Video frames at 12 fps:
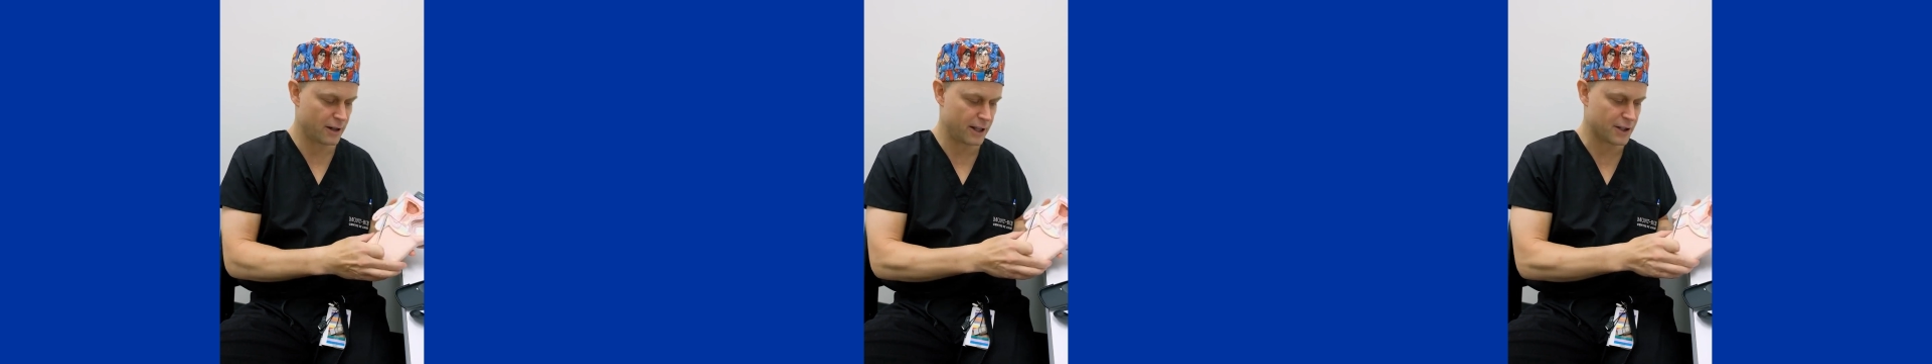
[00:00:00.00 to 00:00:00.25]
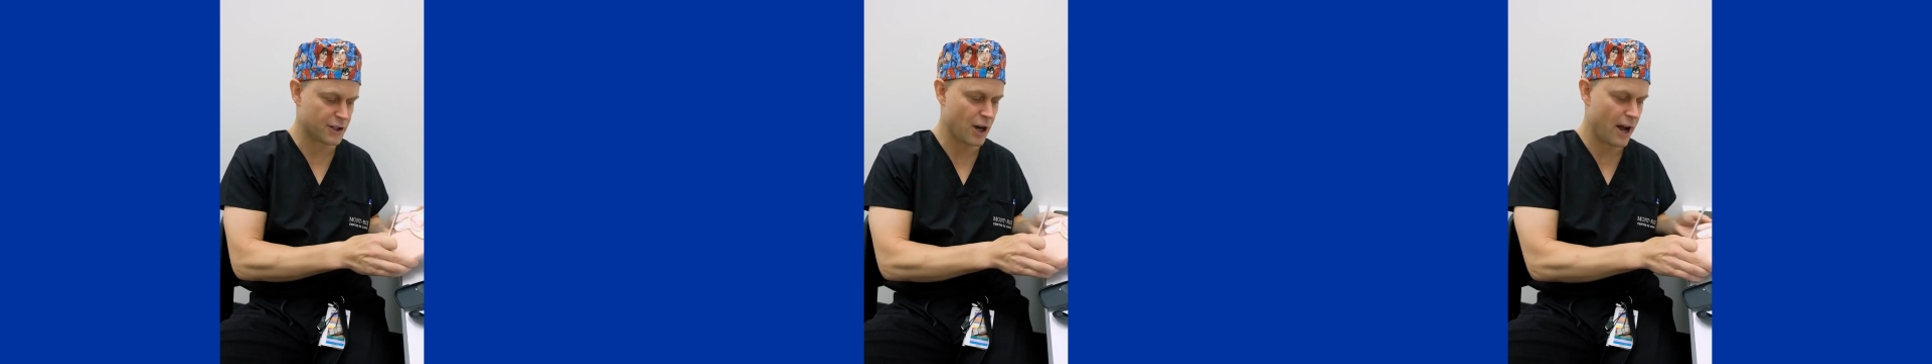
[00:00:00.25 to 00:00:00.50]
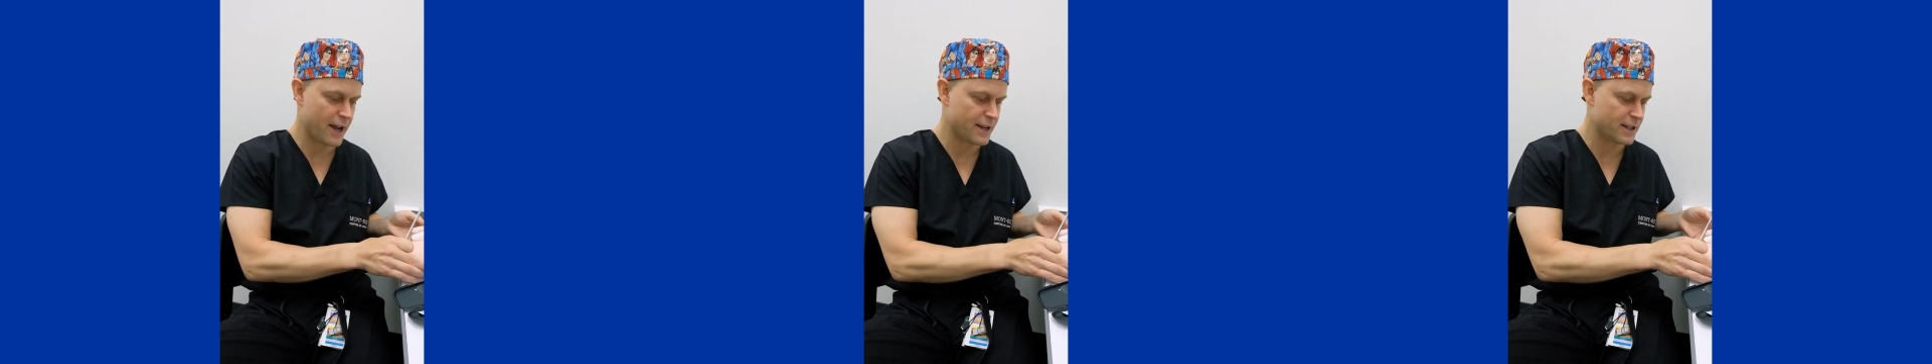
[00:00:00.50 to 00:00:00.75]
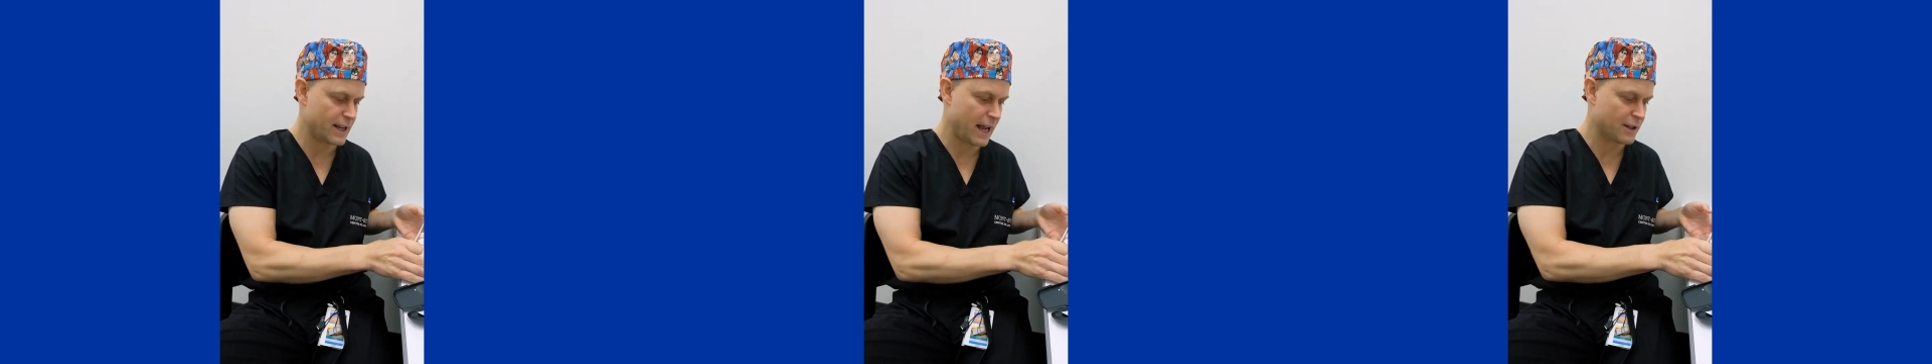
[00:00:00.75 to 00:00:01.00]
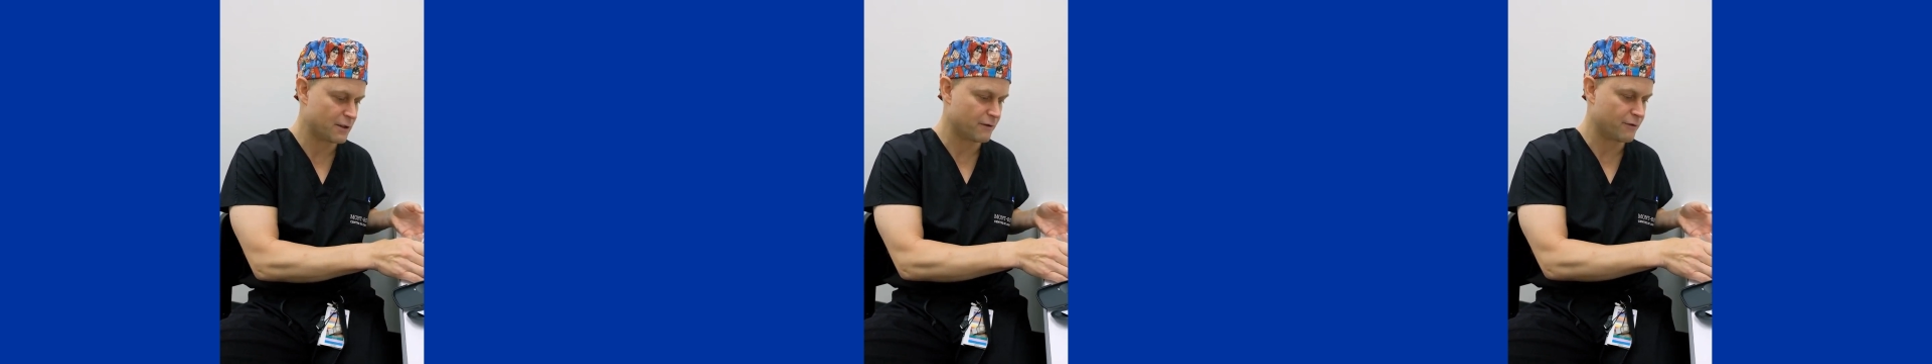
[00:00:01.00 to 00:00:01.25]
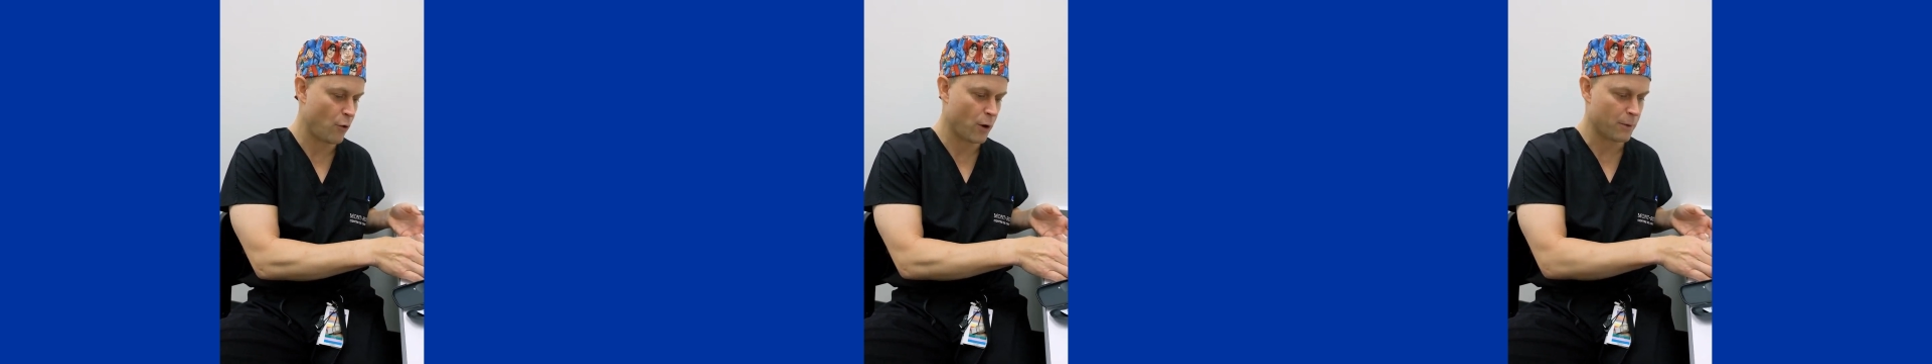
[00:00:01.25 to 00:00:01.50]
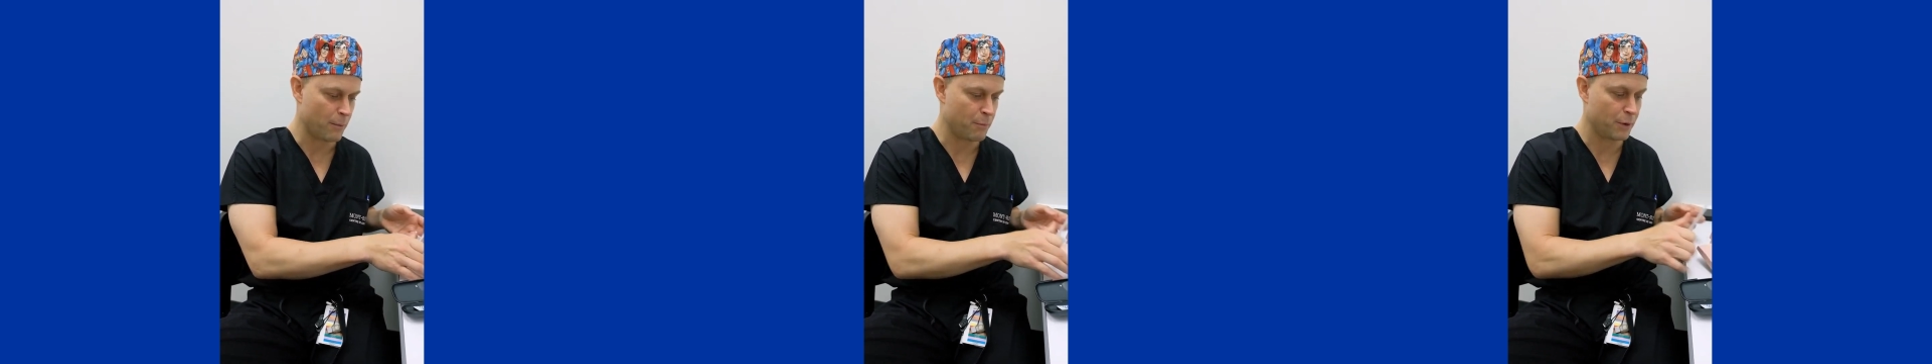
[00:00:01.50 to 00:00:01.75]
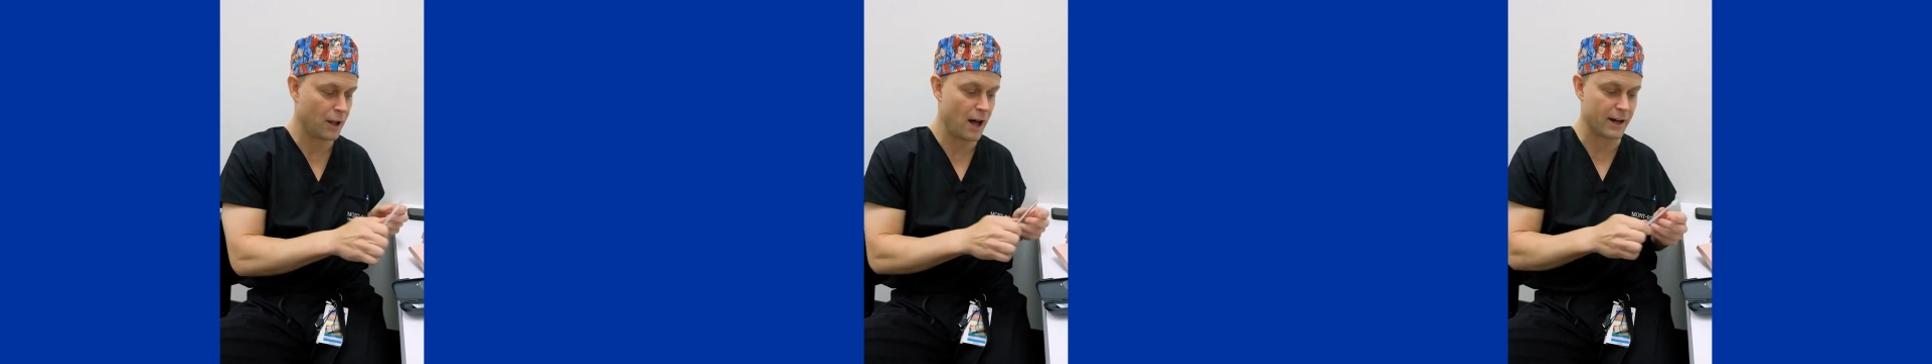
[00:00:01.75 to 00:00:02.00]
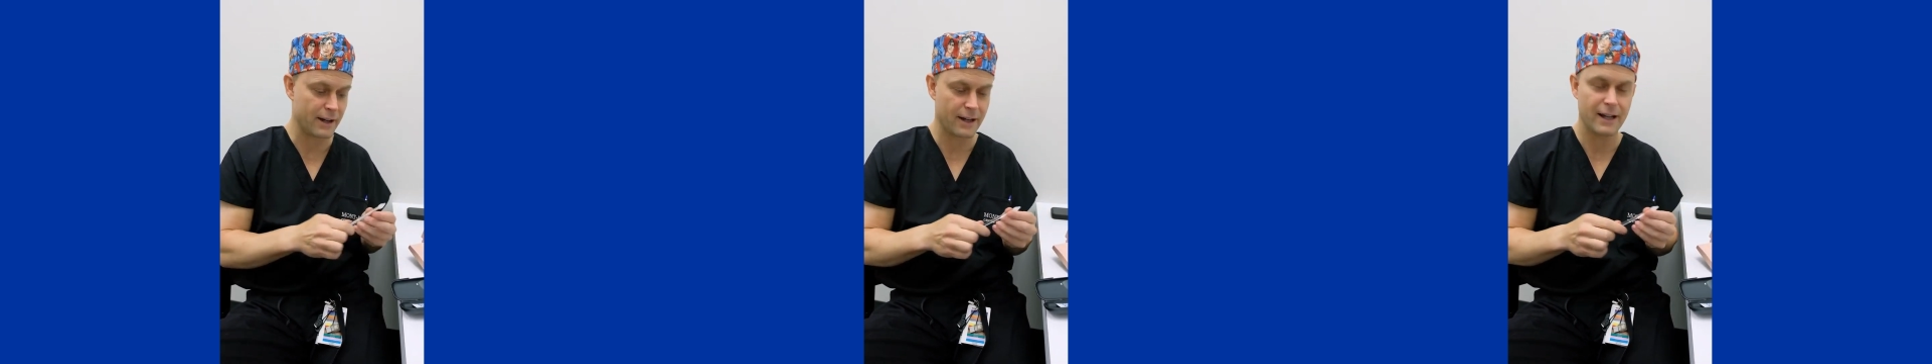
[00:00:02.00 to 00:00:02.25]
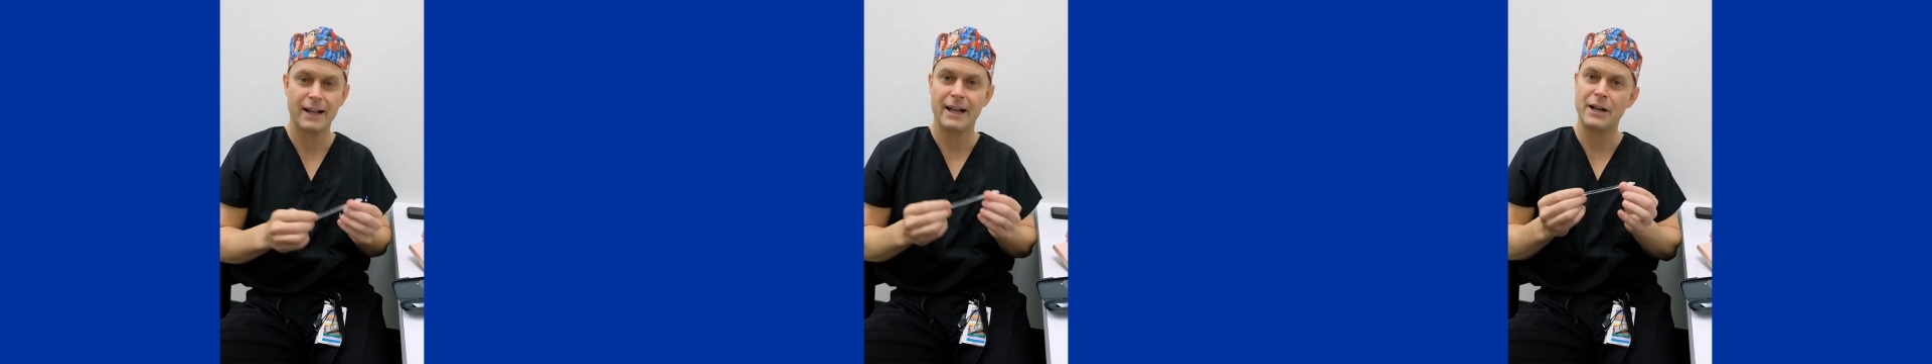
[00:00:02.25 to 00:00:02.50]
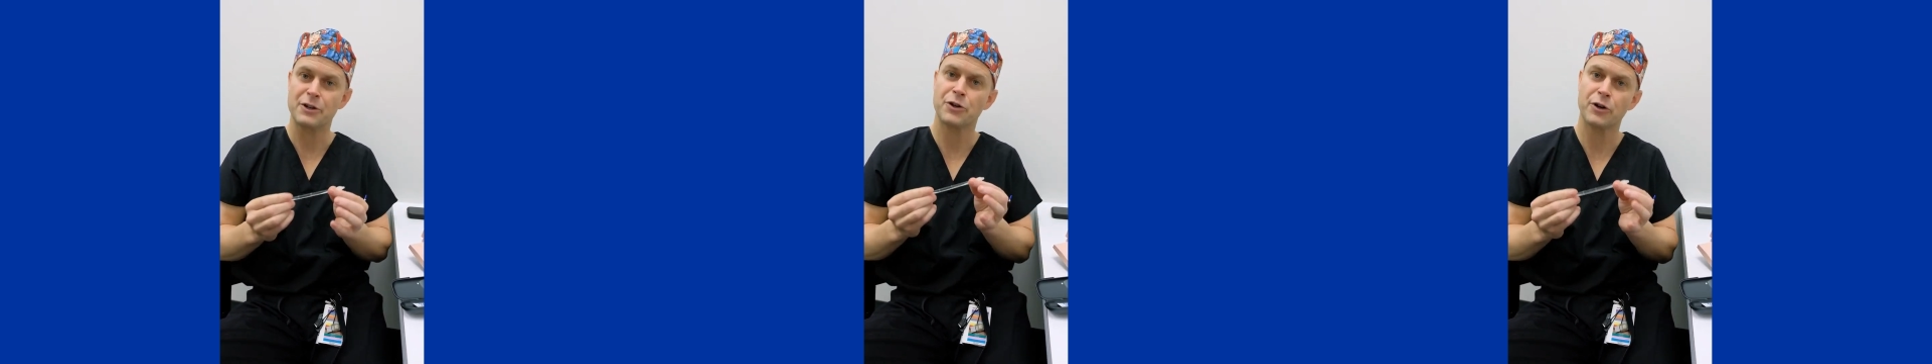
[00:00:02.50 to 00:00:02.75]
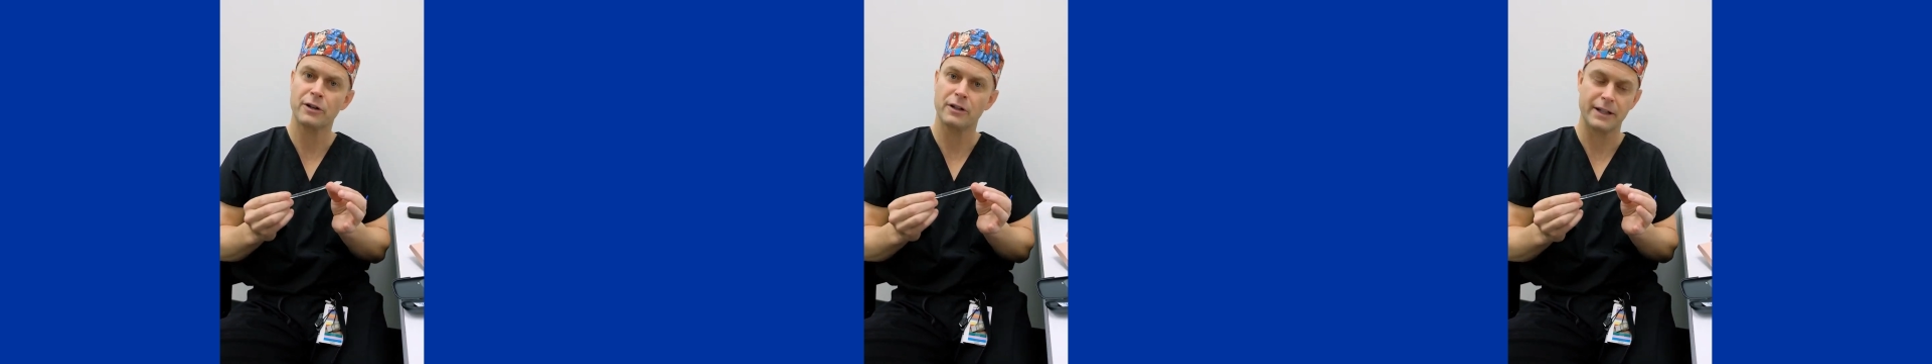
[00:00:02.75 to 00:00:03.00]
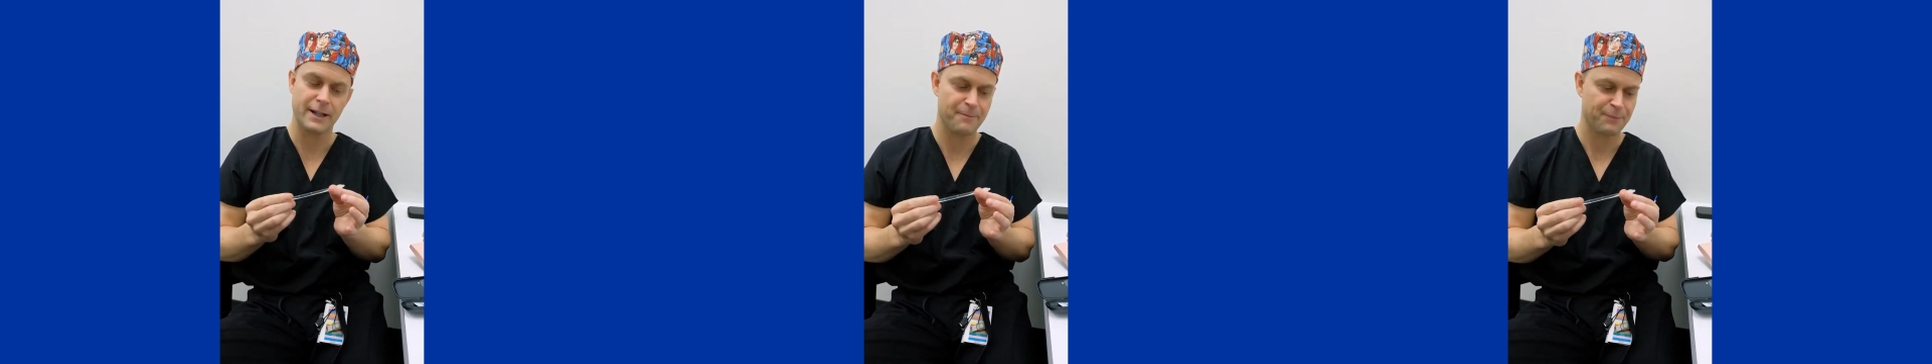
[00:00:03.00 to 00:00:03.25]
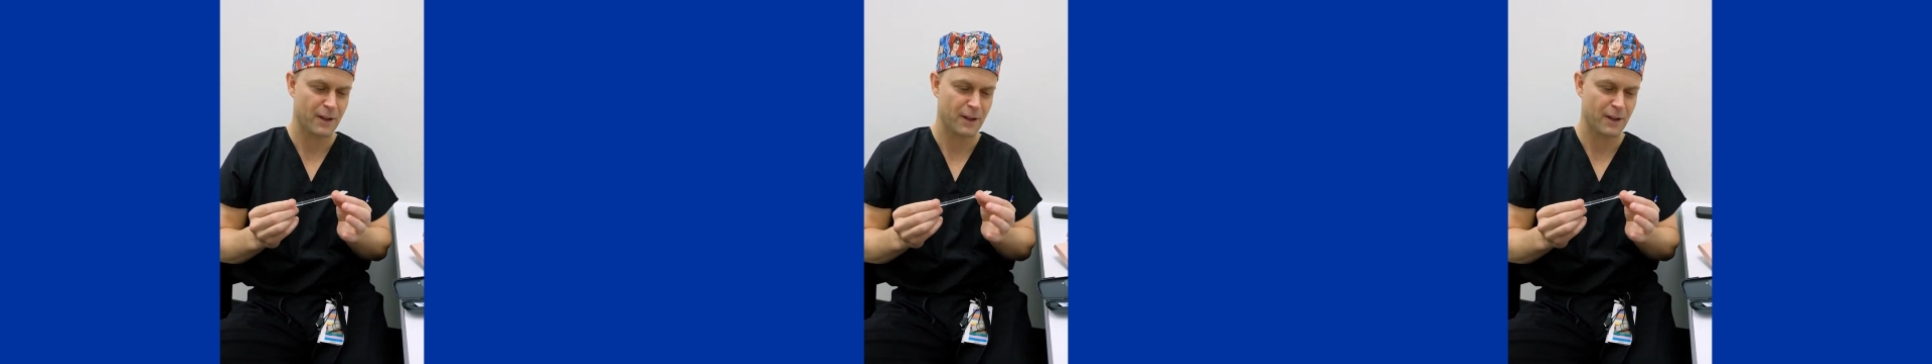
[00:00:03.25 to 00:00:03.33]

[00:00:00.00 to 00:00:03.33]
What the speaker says: in size and to form a plug internally.